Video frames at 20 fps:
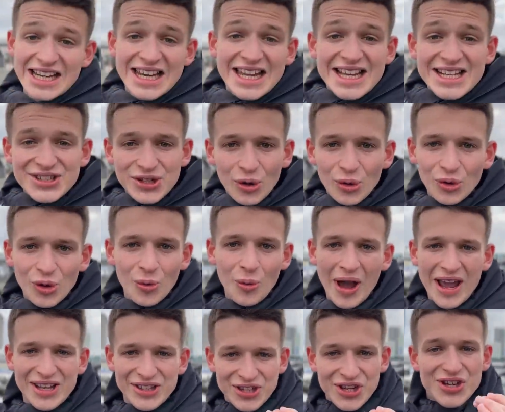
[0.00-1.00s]
leads all the
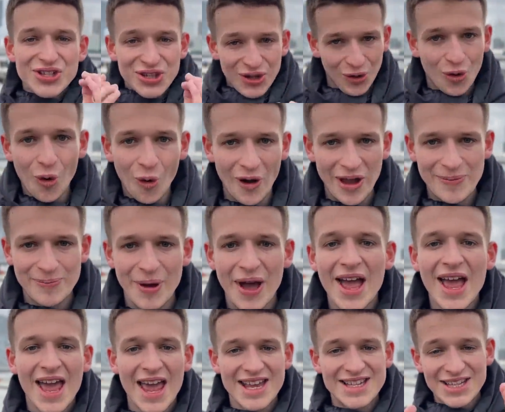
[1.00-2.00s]
way to De Kuip,
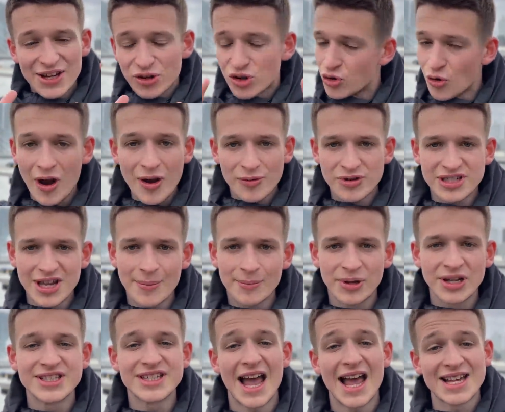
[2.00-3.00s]
is a great
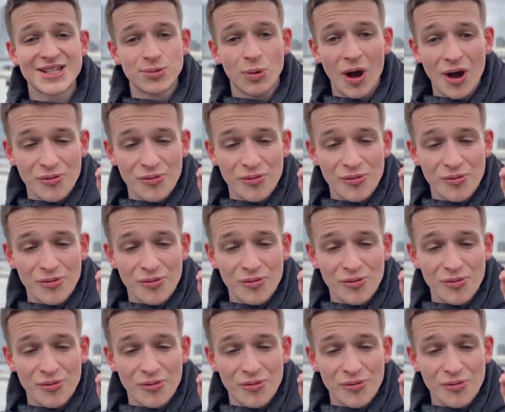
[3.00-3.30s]
resemblance as why